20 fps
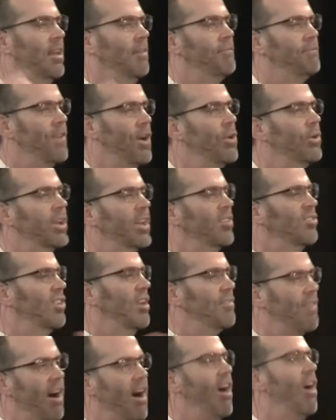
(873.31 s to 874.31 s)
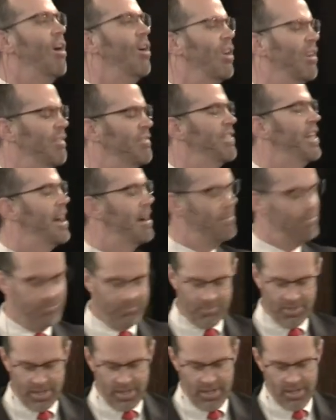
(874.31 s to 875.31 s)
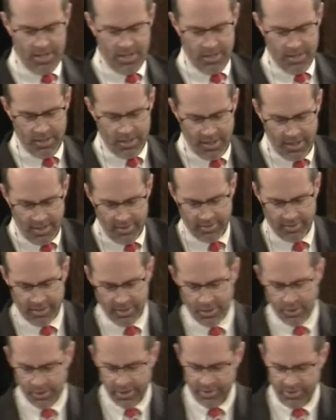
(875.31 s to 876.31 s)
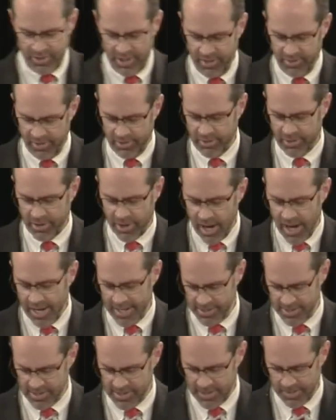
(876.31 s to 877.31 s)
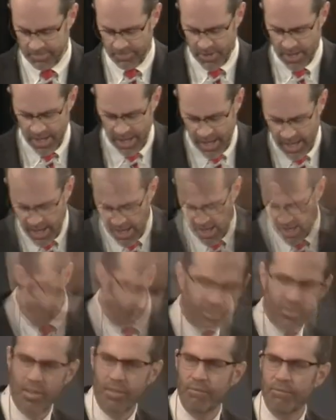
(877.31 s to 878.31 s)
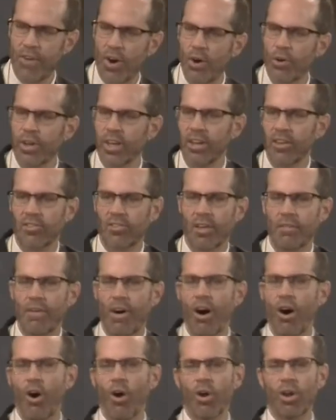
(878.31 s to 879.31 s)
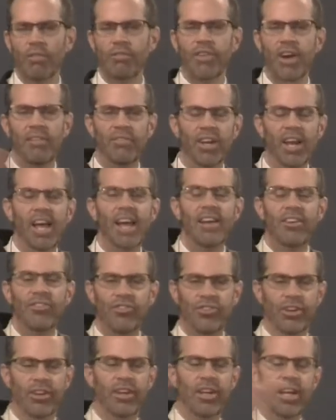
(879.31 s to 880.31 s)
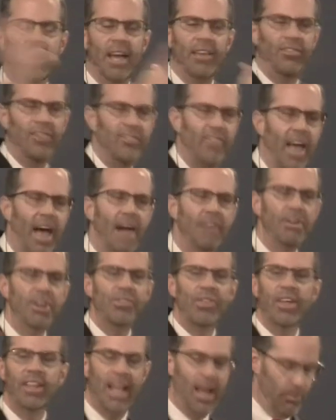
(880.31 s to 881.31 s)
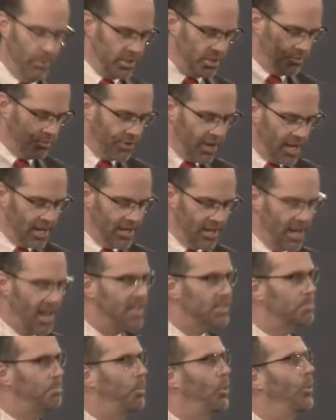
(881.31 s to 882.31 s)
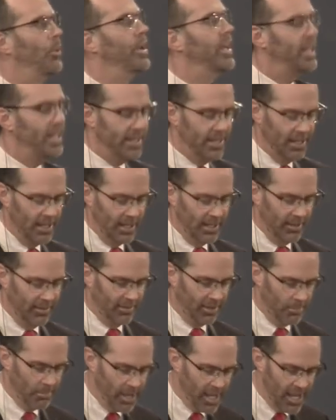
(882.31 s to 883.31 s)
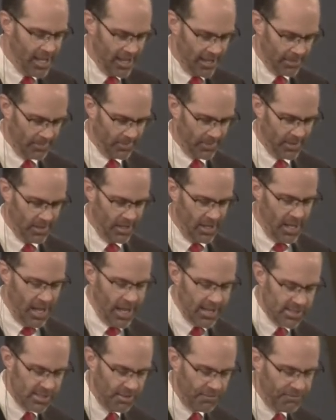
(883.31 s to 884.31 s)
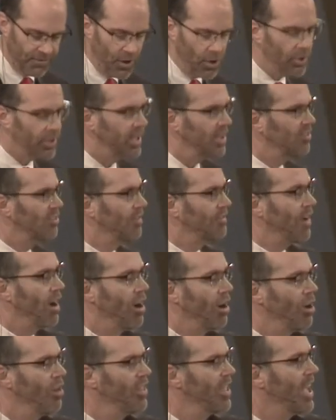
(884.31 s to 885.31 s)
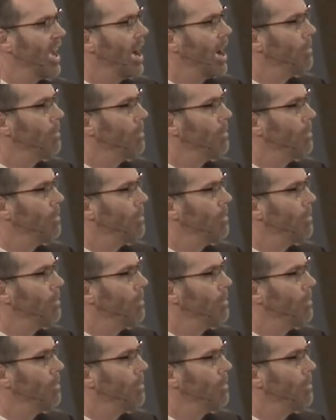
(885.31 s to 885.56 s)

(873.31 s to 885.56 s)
and the focus of all of them is the Lord Jesus Christ. He is the focus of all of Revelation. He says, Everything that was written has pointed to me. He's the focus of all the